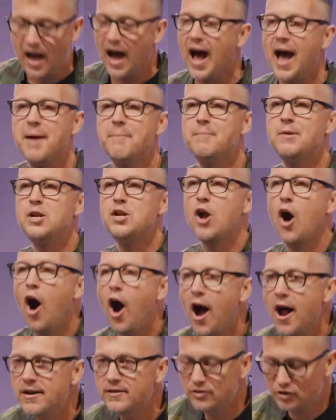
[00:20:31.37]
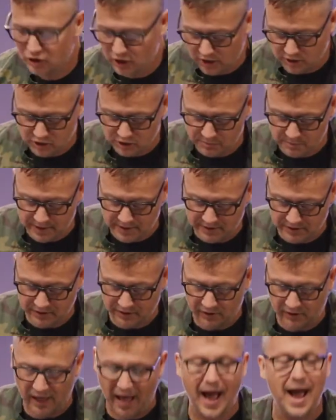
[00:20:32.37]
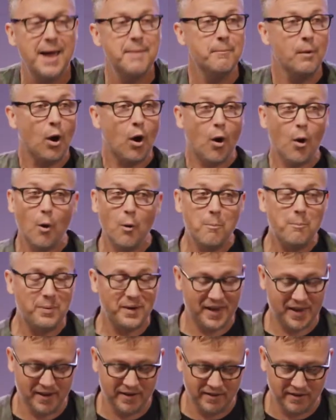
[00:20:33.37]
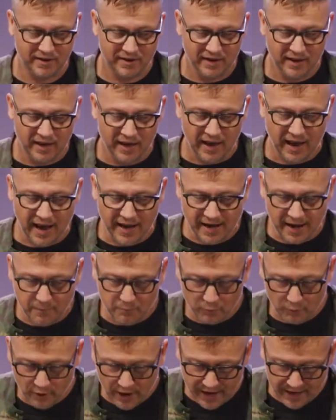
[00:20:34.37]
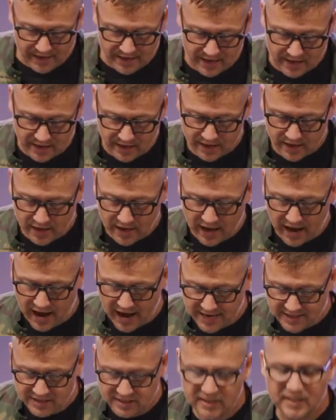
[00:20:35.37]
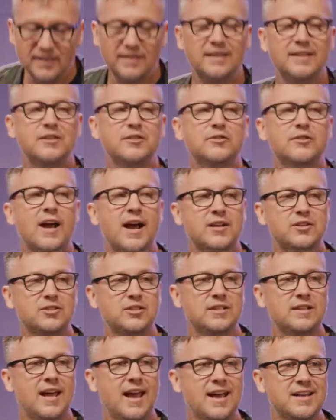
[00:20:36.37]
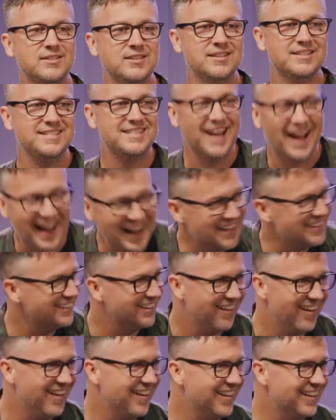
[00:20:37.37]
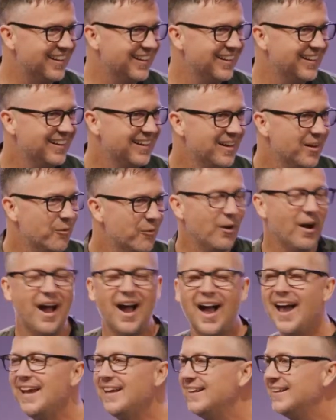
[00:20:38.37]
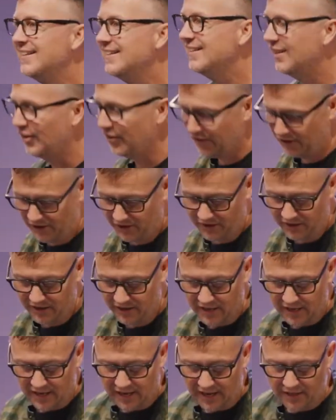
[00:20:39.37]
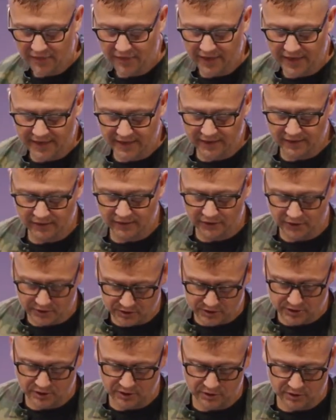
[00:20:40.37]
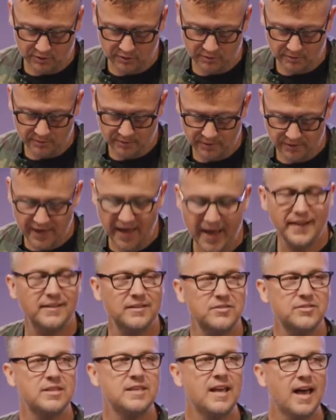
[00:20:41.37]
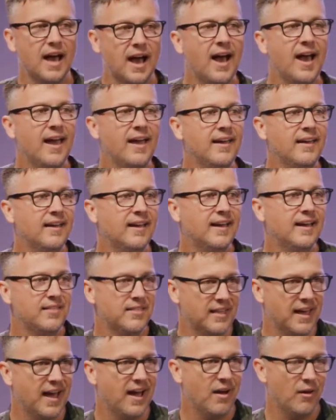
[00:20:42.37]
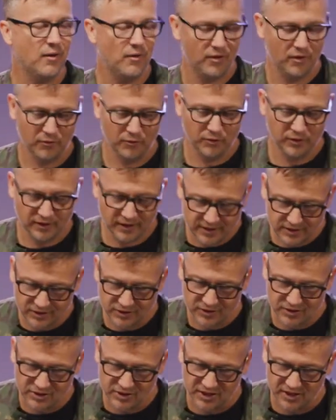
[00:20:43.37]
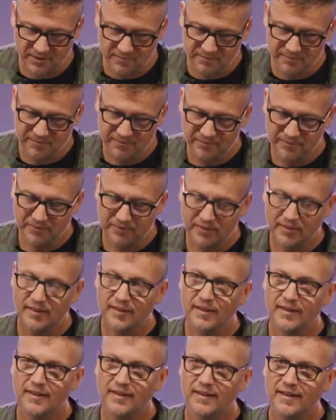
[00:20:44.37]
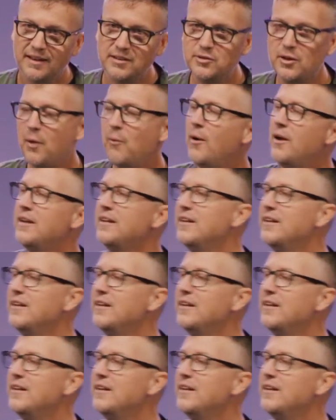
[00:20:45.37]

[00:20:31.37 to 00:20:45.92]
I'm non-judgmental. I'm open and I'm ready. I see the interaction as a dialogue where I can learn and they can learn too. That is the I and thou relationship. And so I want you